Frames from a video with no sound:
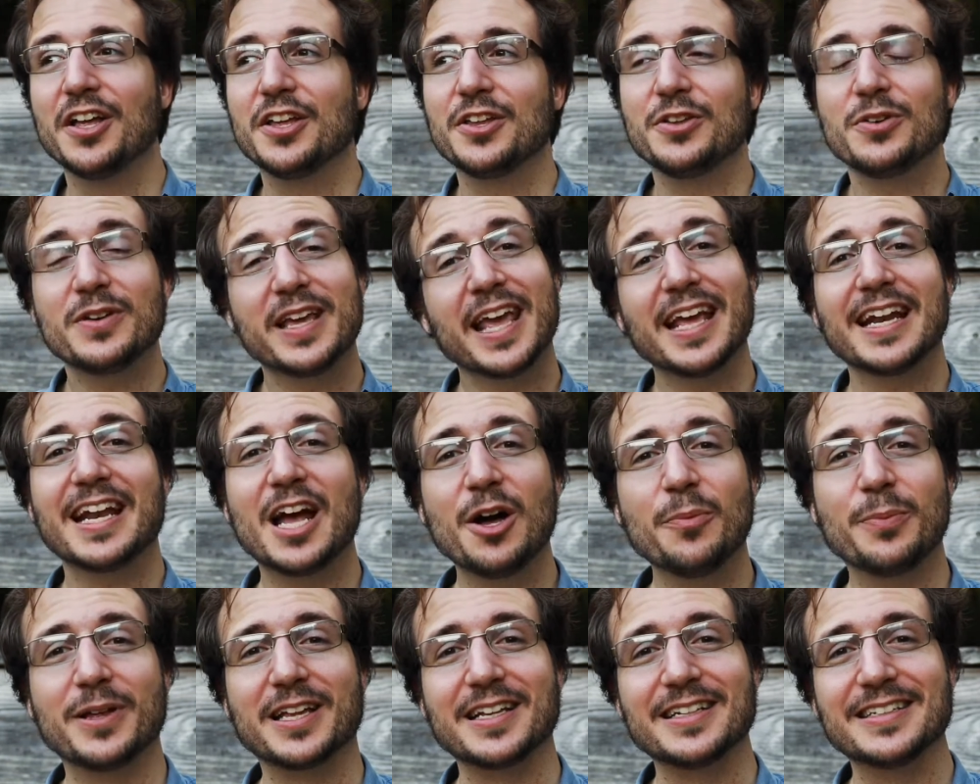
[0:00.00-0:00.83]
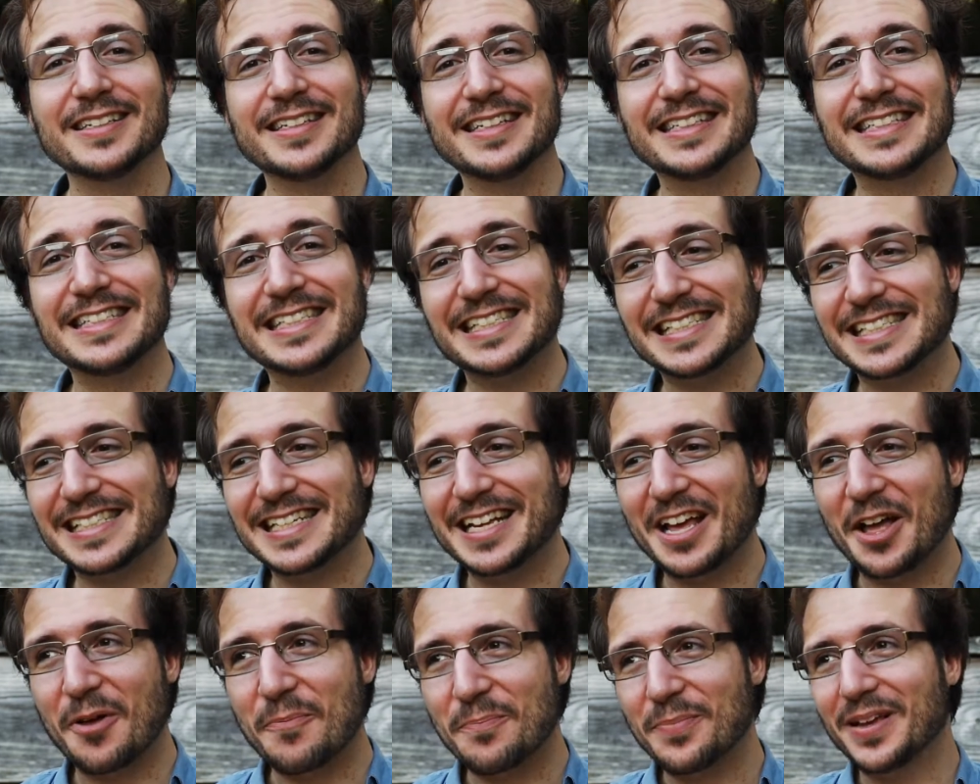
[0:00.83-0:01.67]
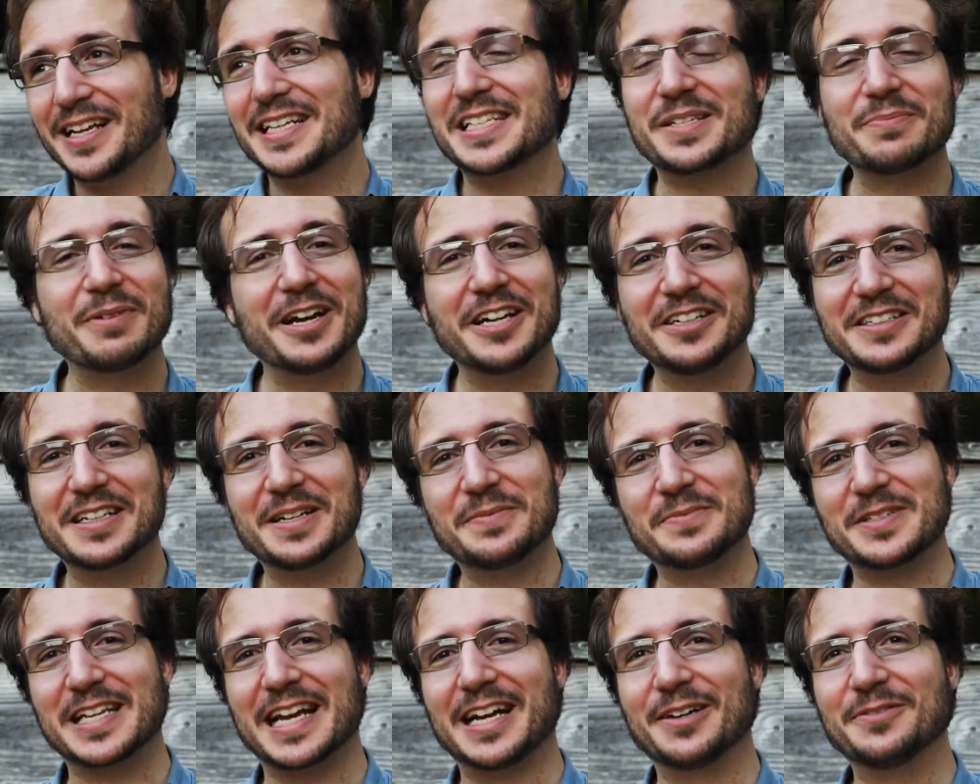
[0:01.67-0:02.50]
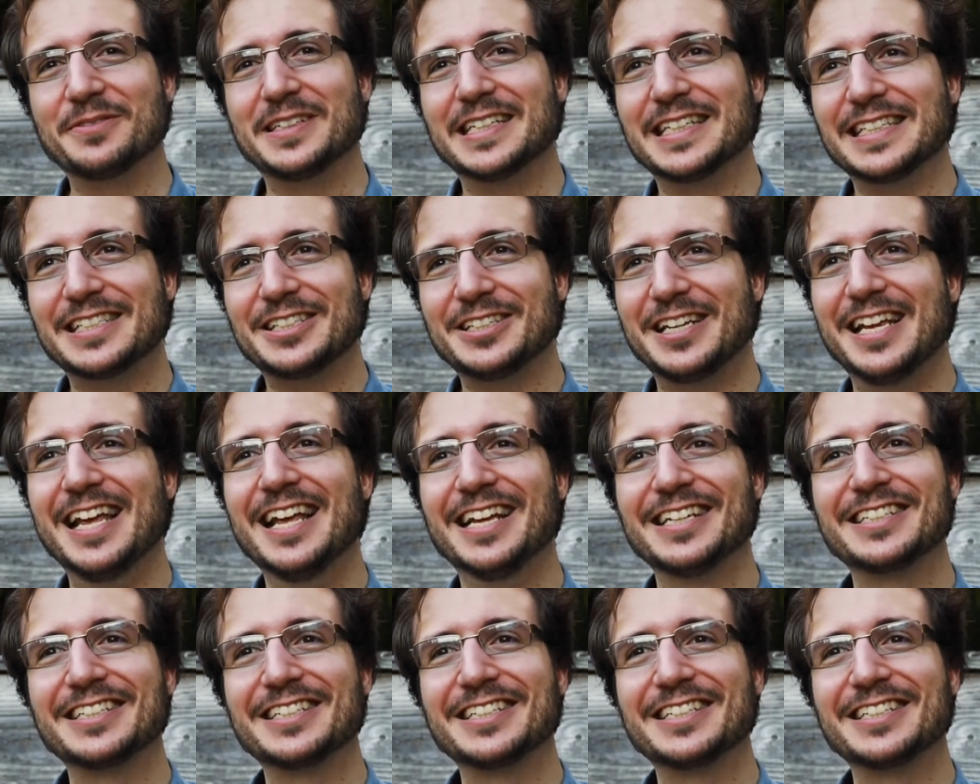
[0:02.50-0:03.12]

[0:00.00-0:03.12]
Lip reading: You can't help it. It's just a big smile comes out because you